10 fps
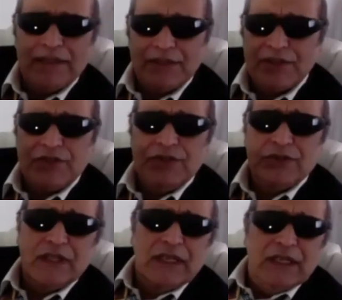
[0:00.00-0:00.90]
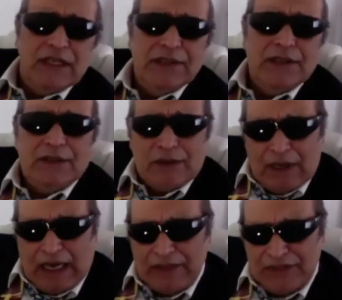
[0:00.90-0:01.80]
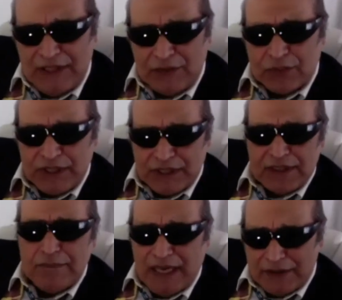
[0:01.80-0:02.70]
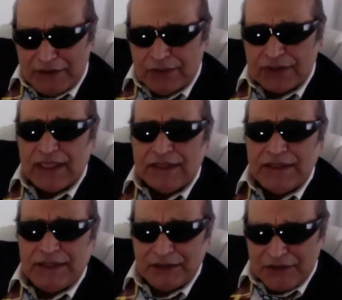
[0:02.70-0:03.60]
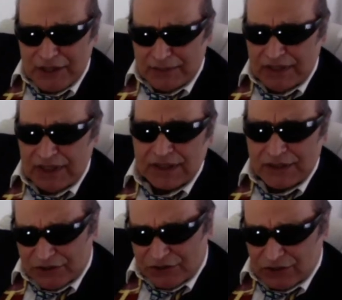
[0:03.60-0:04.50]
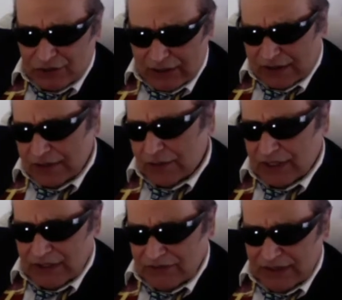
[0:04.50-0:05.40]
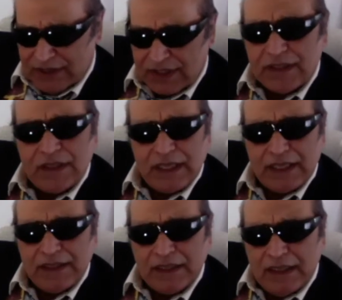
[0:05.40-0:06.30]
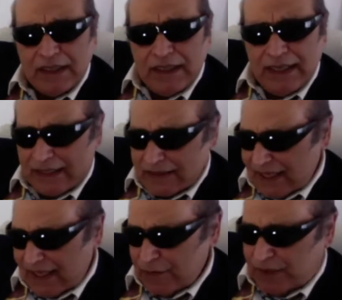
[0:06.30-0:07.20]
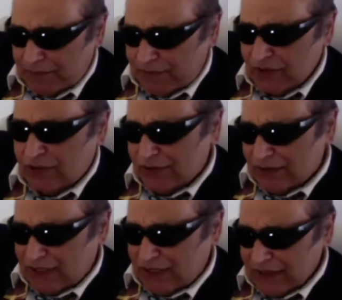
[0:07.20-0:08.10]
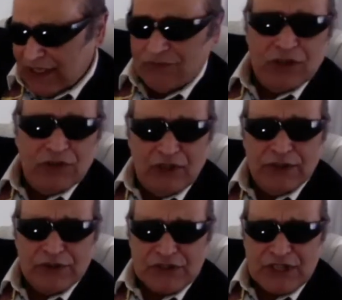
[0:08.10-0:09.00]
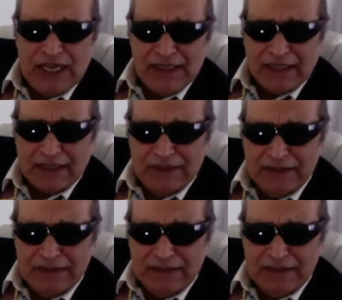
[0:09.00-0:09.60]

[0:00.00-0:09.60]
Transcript: to the suit. You know, I think really Matthew would like to hear something that's historically relevant that and and takes people to a, a level of understanding